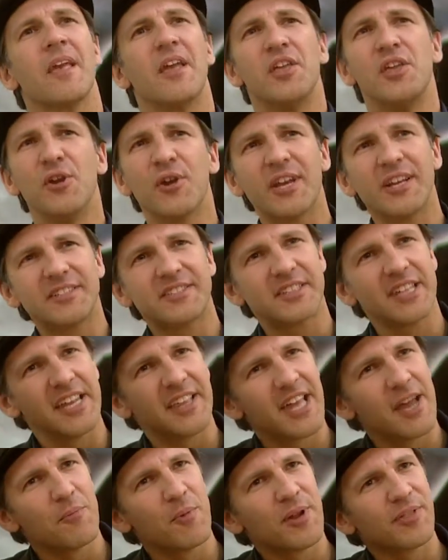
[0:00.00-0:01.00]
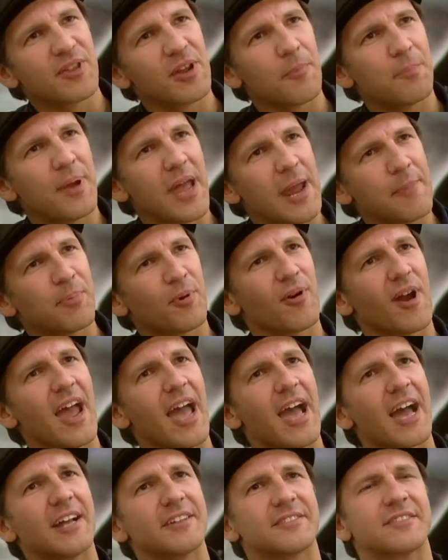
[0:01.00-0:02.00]
You could see them with their paper
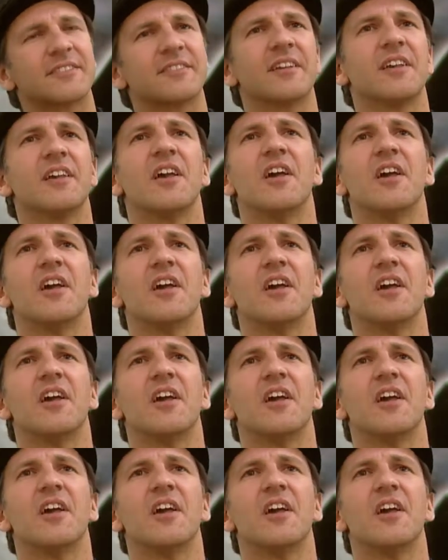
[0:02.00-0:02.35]
hats.